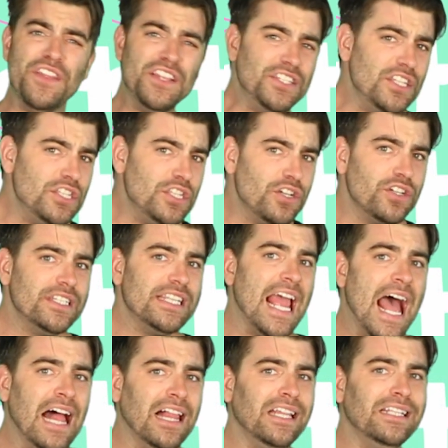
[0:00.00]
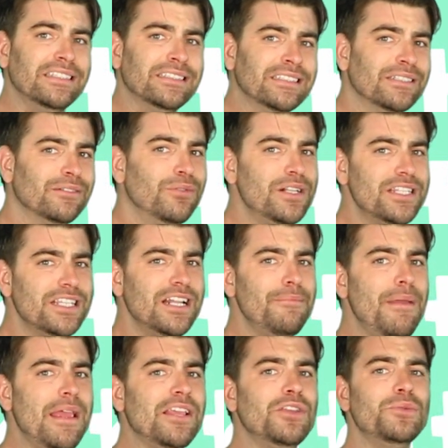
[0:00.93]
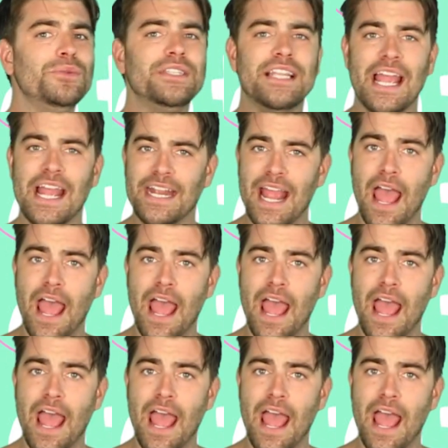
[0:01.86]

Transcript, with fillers: this is your talent, what is gonna make you stand